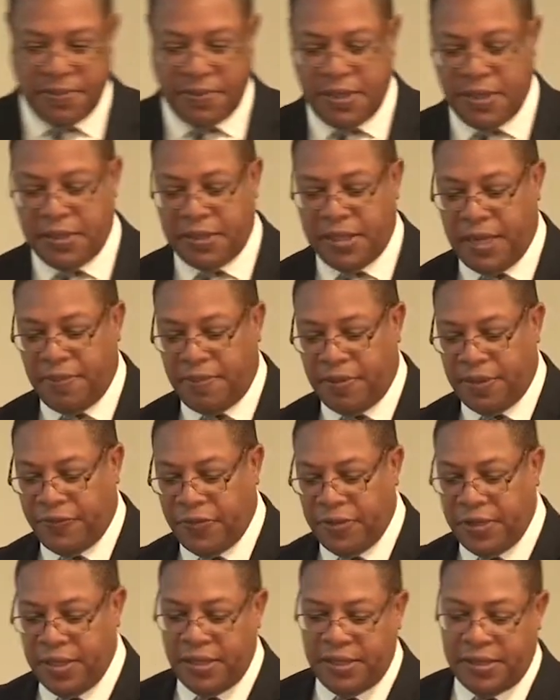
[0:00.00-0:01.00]
example, if
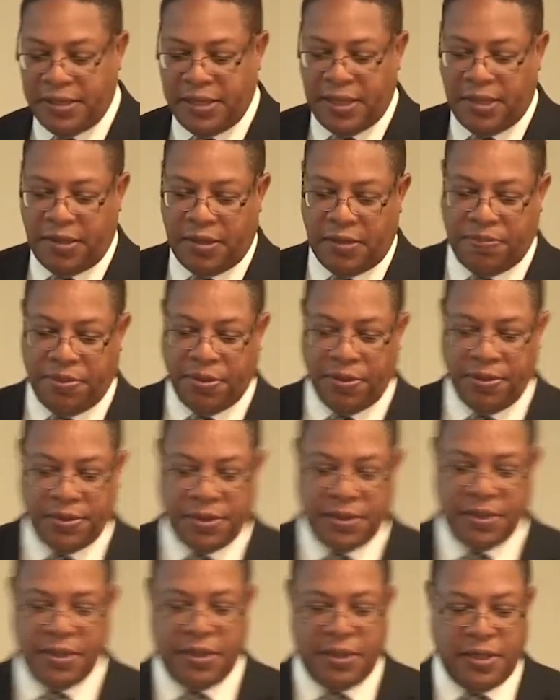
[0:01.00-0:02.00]
you didn't tell the
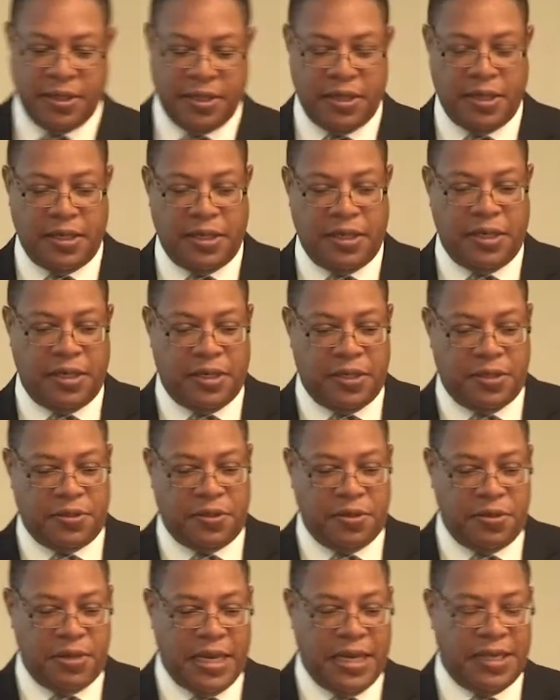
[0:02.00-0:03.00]
person
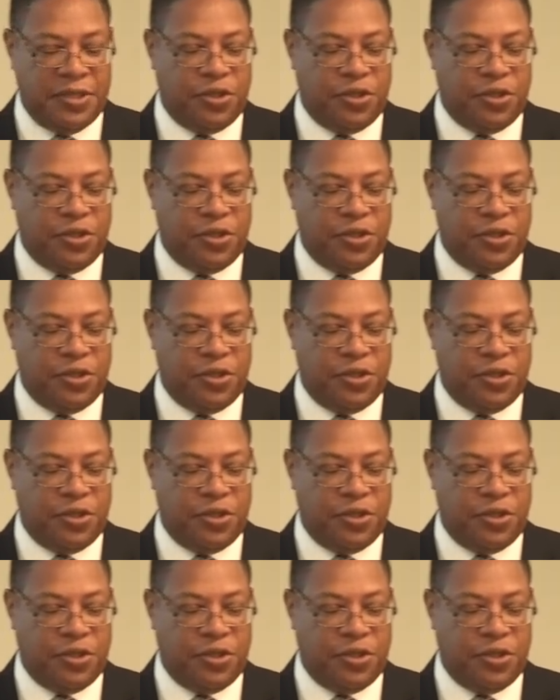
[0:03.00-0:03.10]
to not